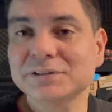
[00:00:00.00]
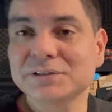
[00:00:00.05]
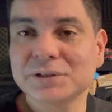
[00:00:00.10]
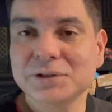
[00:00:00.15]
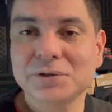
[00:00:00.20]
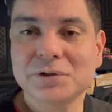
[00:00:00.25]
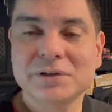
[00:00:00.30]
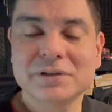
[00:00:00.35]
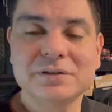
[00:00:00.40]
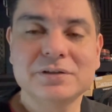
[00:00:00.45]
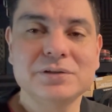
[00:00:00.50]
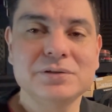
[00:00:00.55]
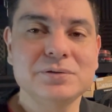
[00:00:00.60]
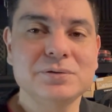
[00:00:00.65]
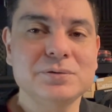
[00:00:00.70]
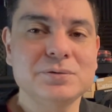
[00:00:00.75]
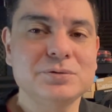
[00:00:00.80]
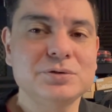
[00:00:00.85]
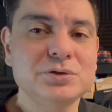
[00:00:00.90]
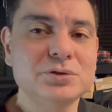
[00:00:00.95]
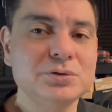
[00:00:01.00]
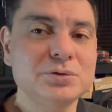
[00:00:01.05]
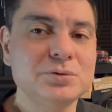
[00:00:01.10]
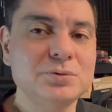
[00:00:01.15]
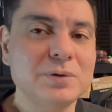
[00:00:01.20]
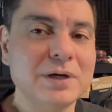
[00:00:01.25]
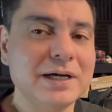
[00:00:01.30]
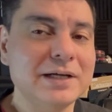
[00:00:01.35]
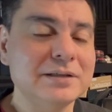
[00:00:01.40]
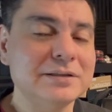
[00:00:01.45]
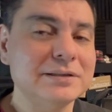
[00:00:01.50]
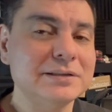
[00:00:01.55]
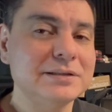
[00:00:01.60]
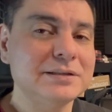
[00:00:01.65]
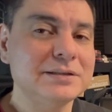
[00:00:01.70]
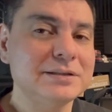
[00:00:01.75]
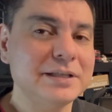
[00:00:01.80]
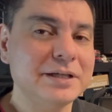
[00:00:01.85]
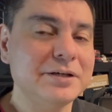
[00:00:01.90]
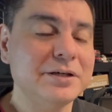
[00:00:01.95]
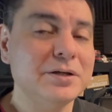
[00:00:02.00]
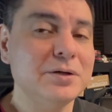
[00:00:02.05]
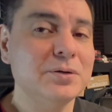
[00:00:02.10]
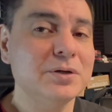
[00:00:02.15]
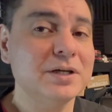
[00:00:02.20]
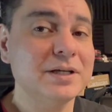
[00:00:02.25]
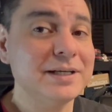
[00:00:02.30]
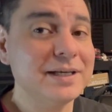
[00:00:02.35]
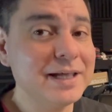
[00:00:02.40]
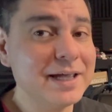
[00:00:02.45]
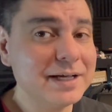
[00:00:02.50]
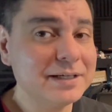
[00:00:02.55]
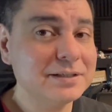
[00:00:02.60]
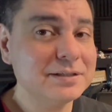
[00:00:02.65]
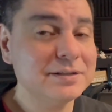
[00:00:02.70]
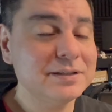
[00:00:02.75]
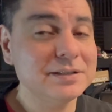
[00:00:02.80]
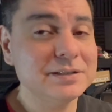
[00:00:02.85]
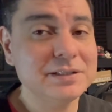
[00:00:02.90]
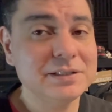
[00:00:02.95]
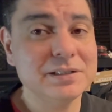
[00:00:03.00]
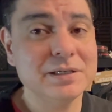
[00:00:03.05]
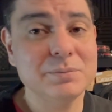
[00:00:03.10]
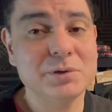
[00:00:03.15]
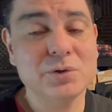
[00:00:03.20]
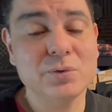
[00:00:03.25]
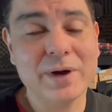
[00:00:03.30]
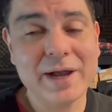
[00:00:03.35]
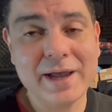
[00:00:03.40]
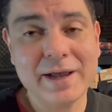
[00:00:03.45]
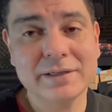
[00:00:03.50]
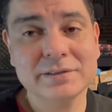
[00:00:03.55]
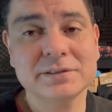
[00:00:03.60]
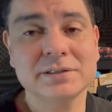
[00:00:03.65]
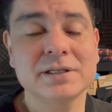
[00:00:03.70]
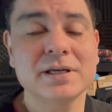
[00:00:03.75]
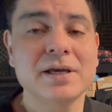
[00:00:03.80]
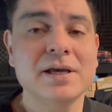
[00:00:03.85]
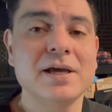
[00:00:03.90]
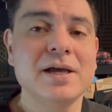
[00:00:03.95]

So you could do true wireless stereo connect, the TWS,